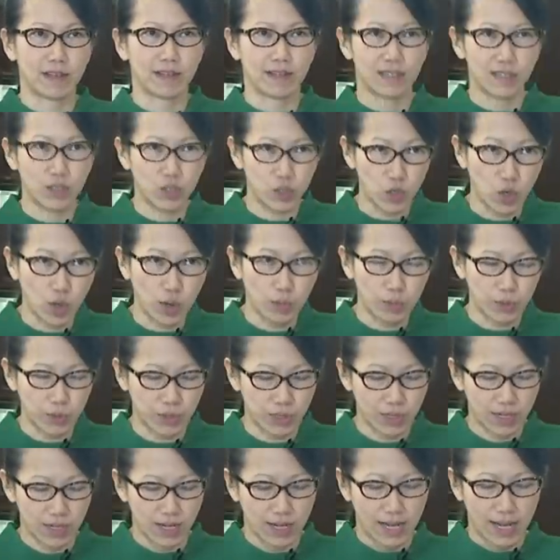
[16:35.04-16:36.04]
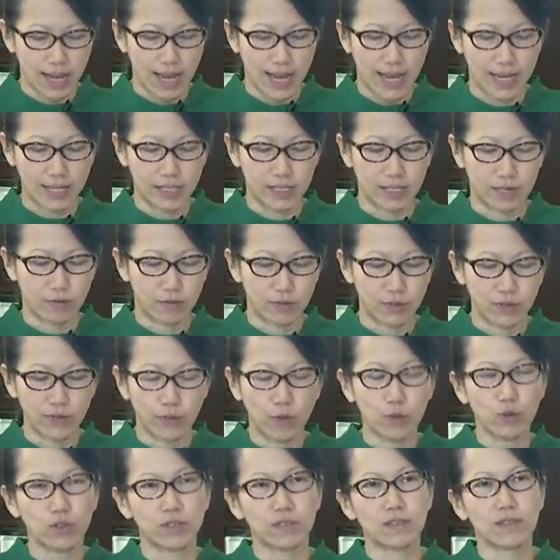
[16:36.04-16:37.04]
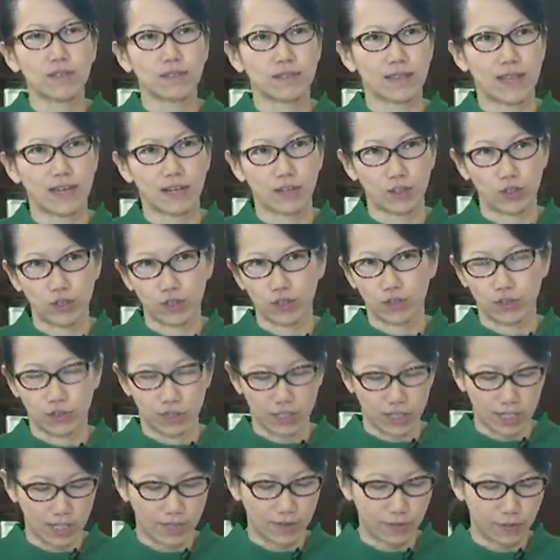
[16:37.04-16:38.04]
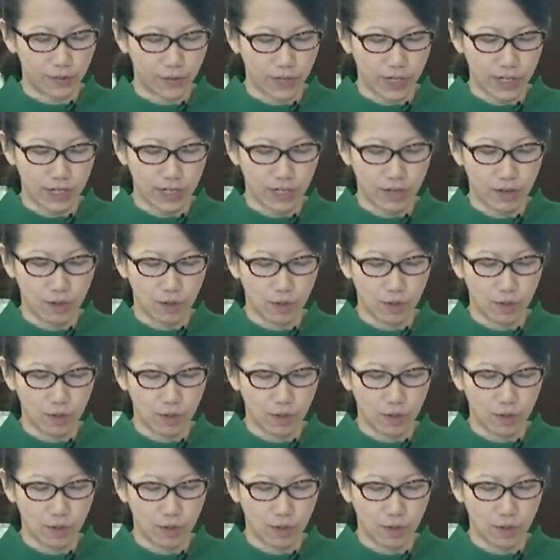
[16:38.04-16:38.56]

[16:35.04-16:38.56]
cutting mm. jobs mm. and uh, refocusing its energies on delivery.